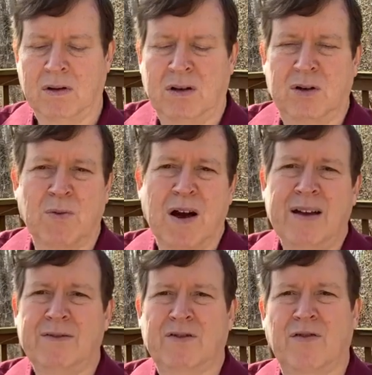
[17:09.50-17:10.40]
It
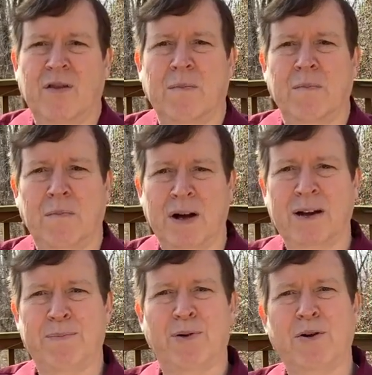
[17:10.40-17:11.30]
derives from
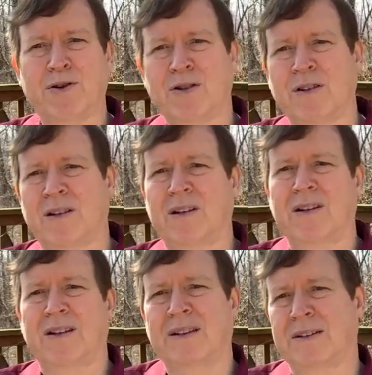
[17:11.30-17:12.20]
my personal
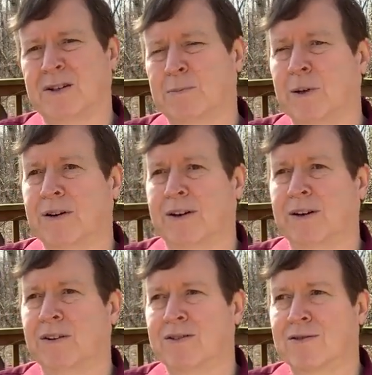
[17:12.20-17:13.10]

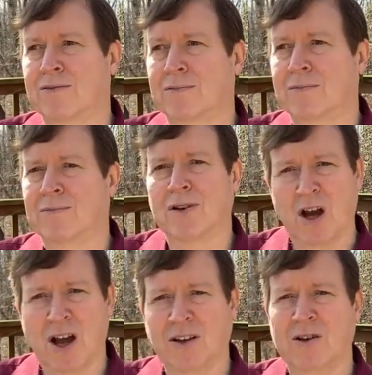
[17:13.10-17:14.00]
experience,
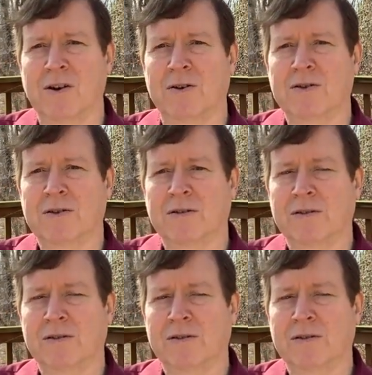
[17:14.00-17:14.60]
not yours.